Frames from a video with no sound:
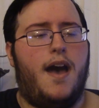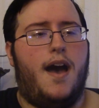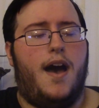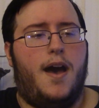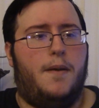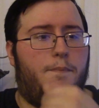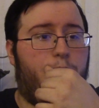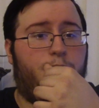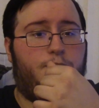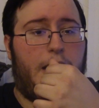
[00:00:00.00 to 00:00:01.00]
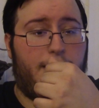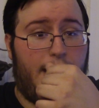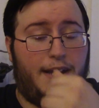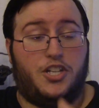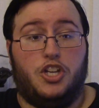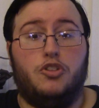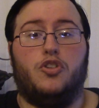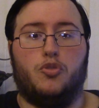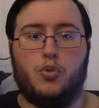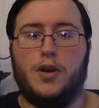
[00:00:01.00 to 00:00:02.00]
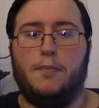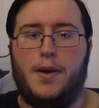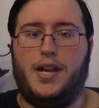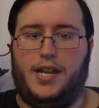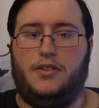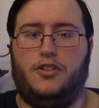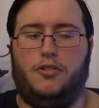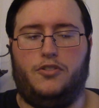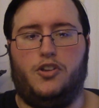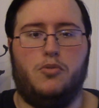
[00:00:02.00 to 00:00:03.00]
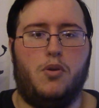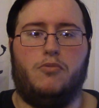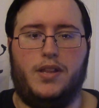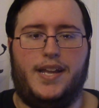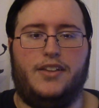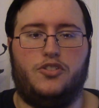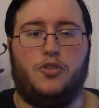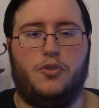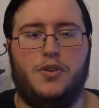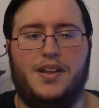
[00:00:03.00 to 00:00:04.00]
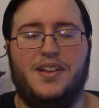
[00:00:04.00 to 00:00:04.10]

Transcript: Um, and they actually uses real money too, so you won't really get screwed.